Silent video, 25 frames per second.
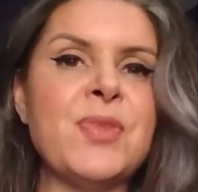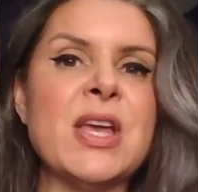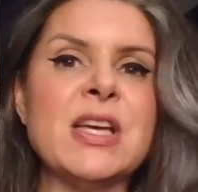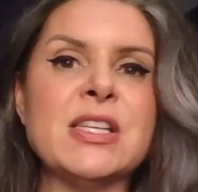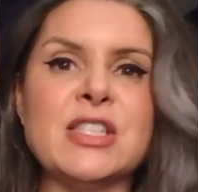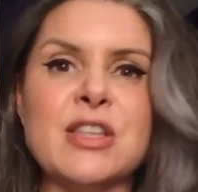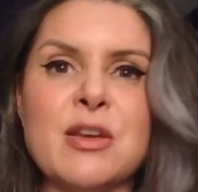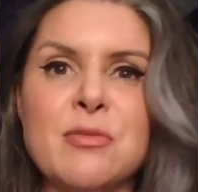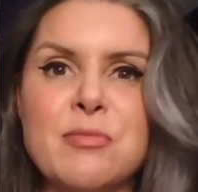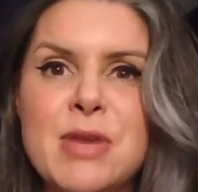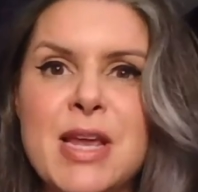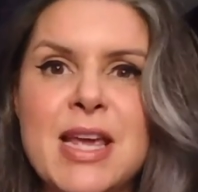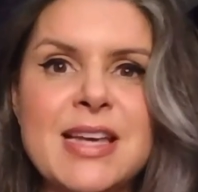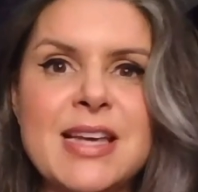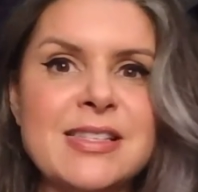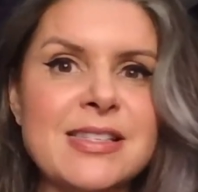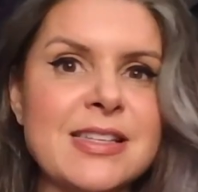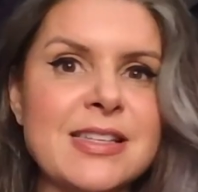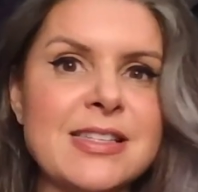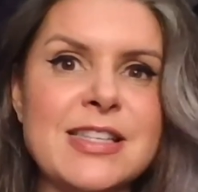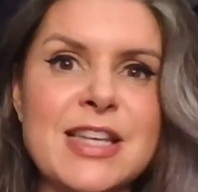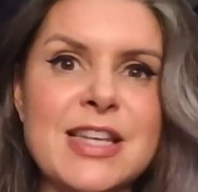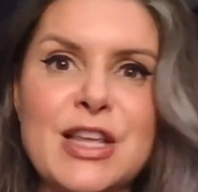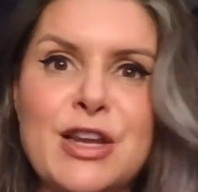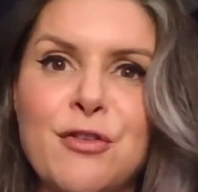Some days
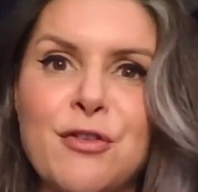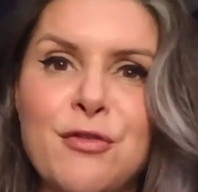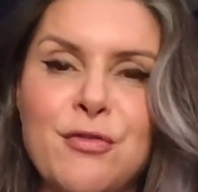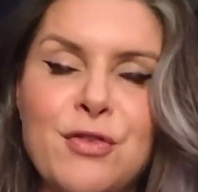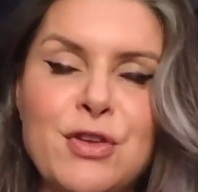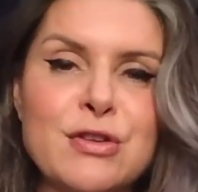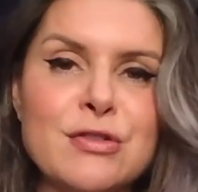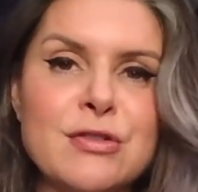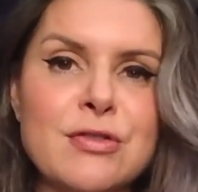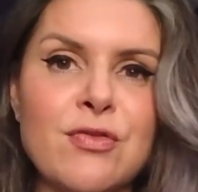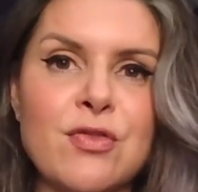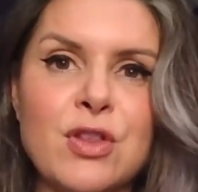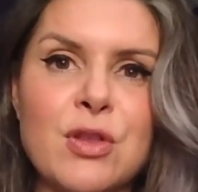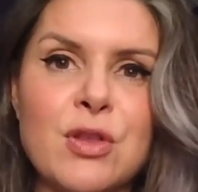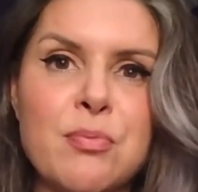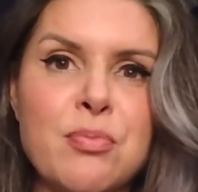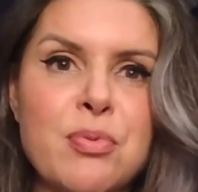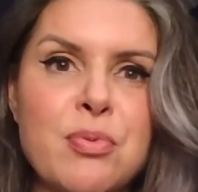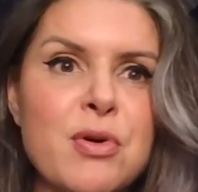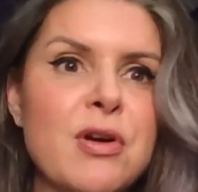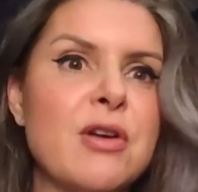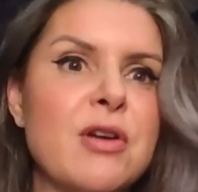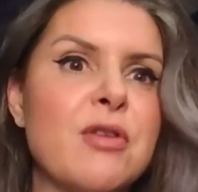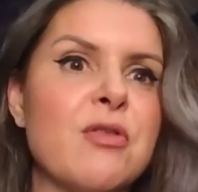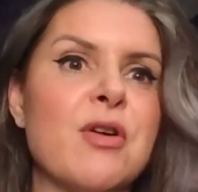it's interviews for the
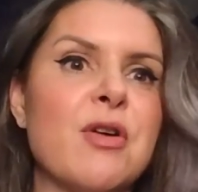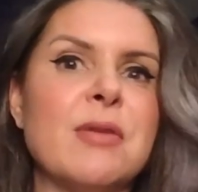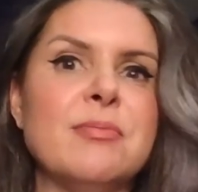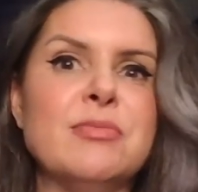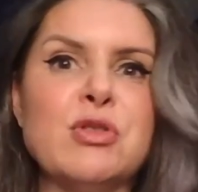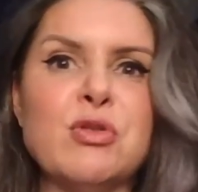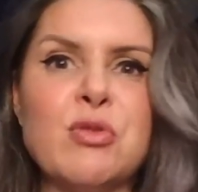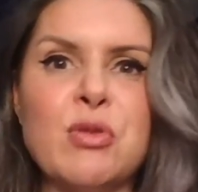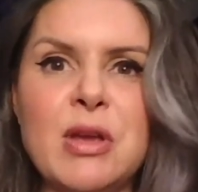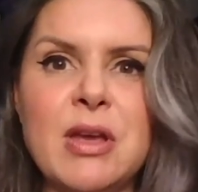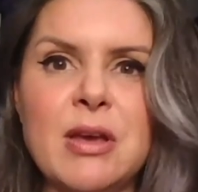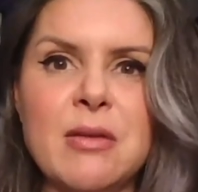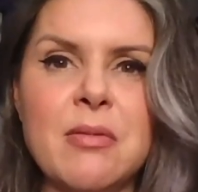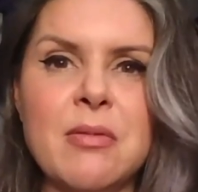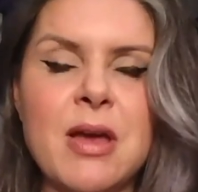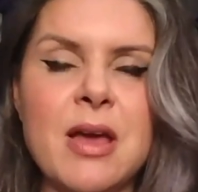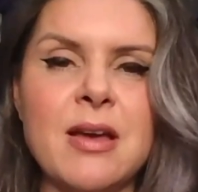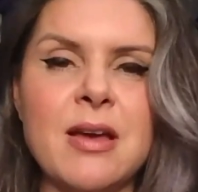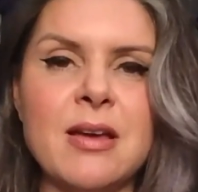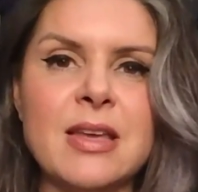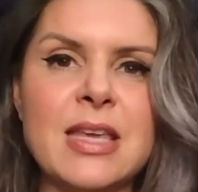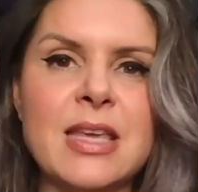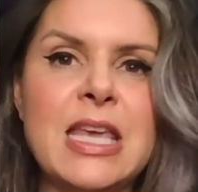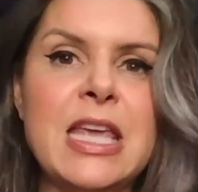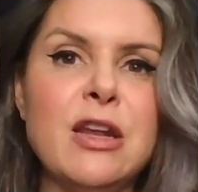book, or I'm doing
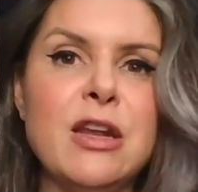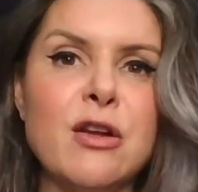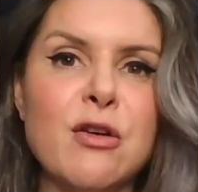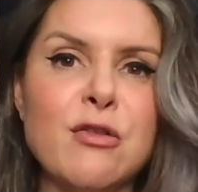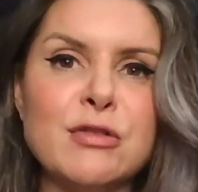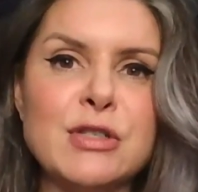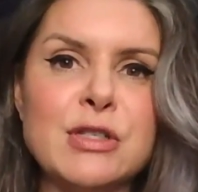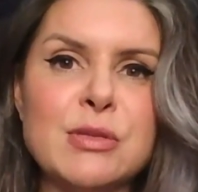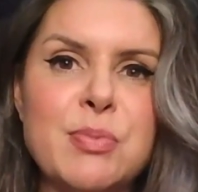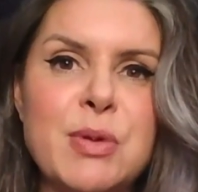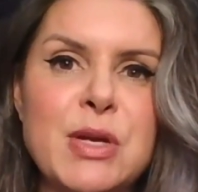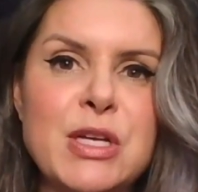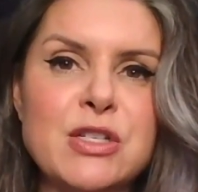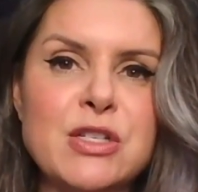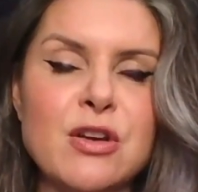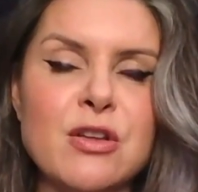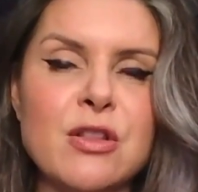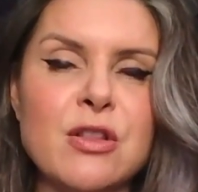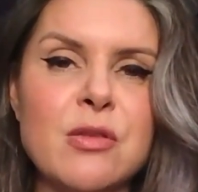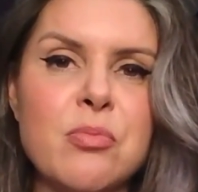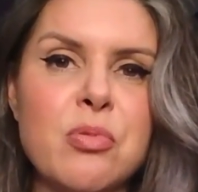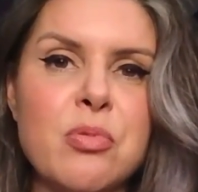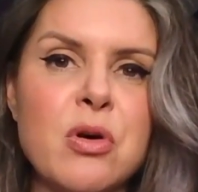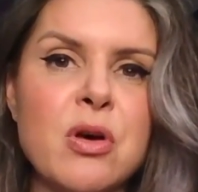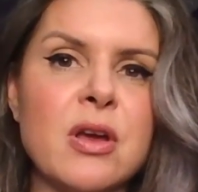a keynote speech on
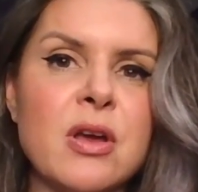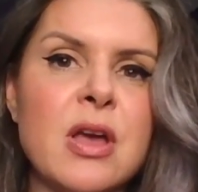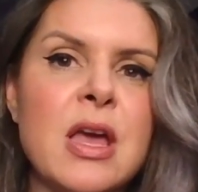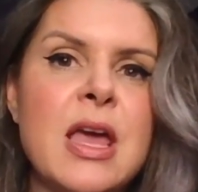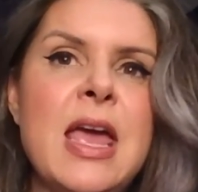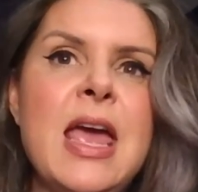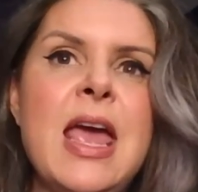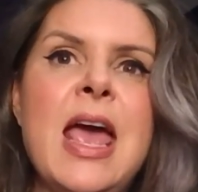the book.